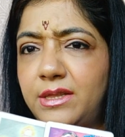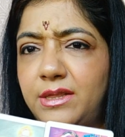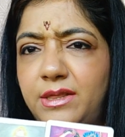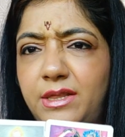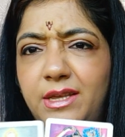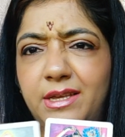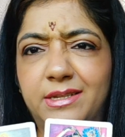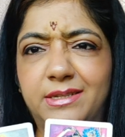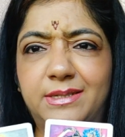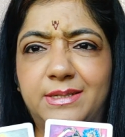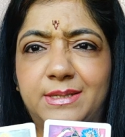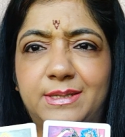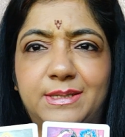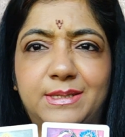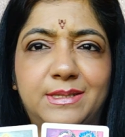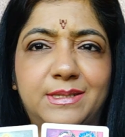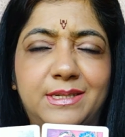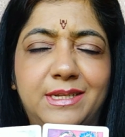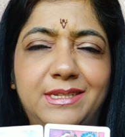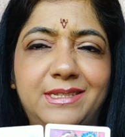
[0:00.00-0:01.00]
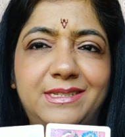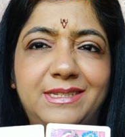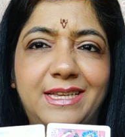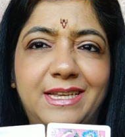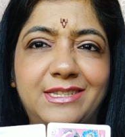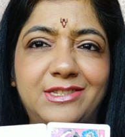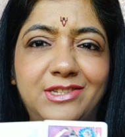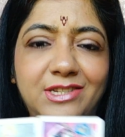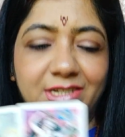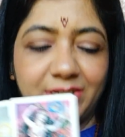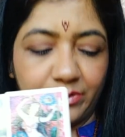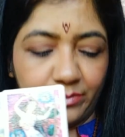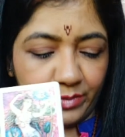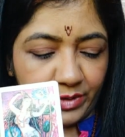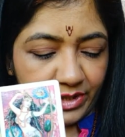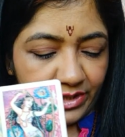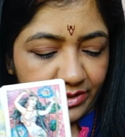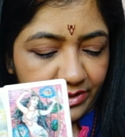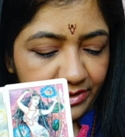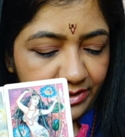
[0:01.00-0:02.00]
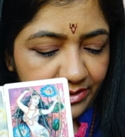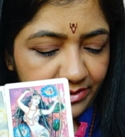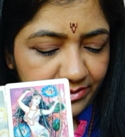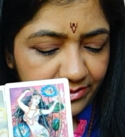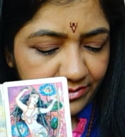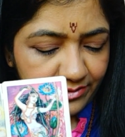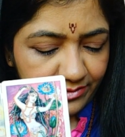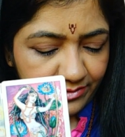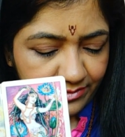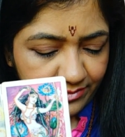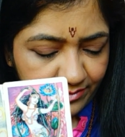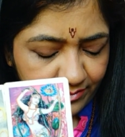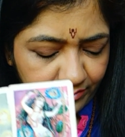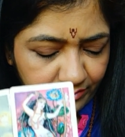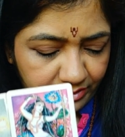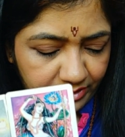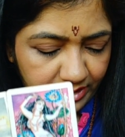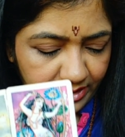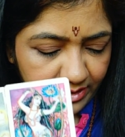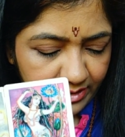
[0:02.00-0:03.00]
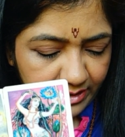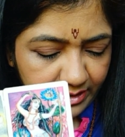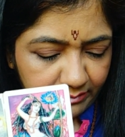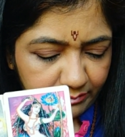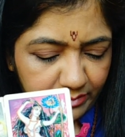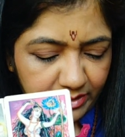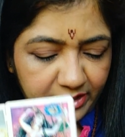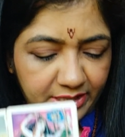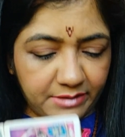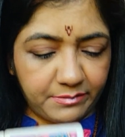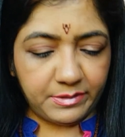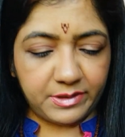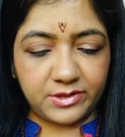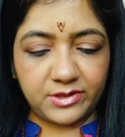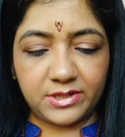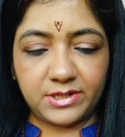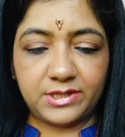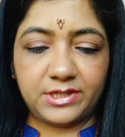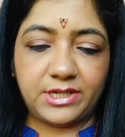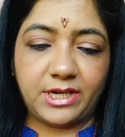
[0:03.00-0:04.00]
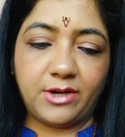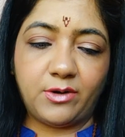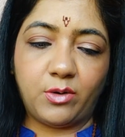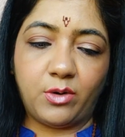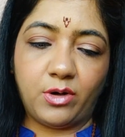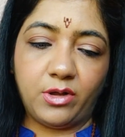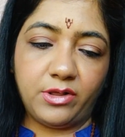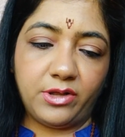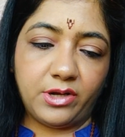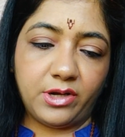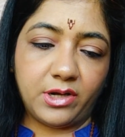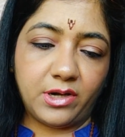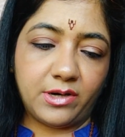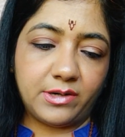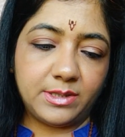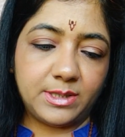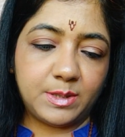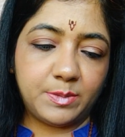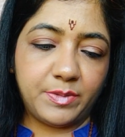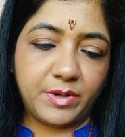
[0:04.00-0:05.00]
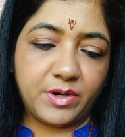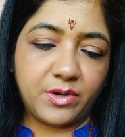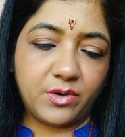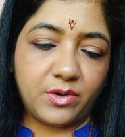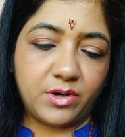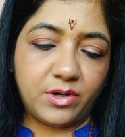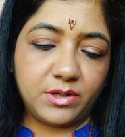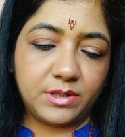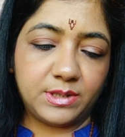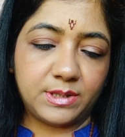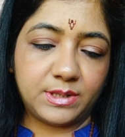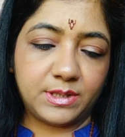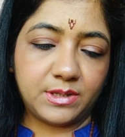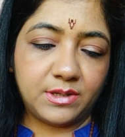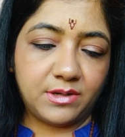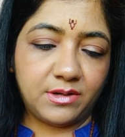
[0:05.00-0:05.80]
this. It's actually weird. Okay, let me just check all the cards, because